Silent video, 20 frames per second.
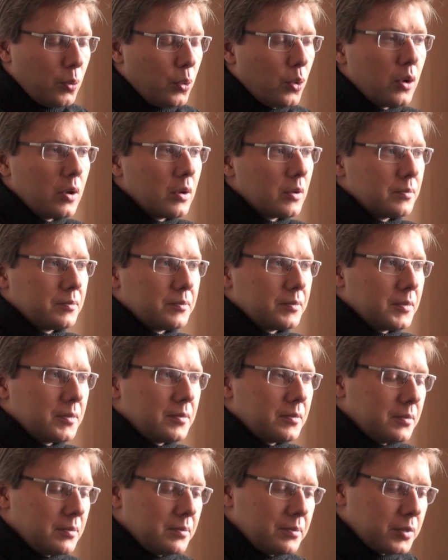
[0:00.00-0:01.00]
a wall,
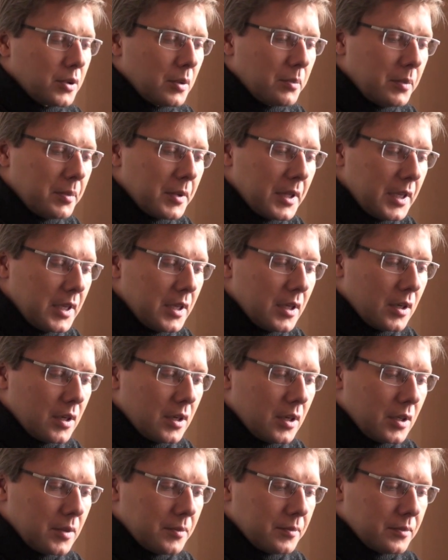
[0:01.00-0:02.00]
probably
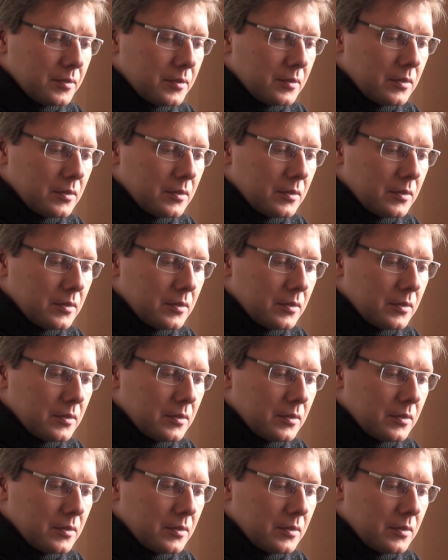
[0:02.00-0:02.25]
um,